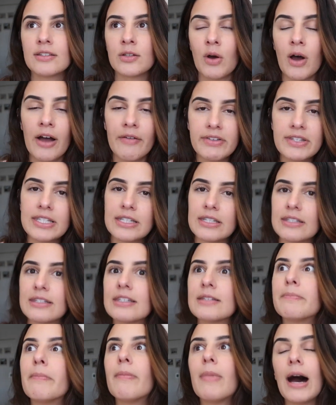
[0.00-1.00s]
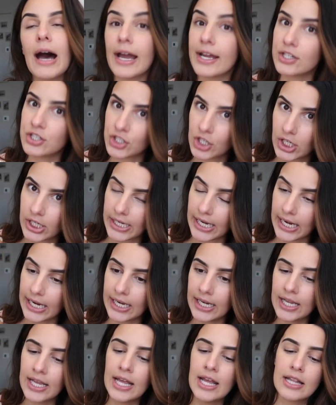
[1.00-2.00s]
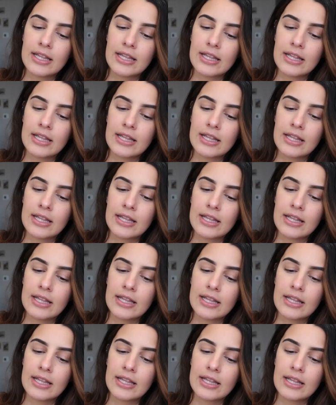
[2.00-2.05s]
So obviously this is my journey.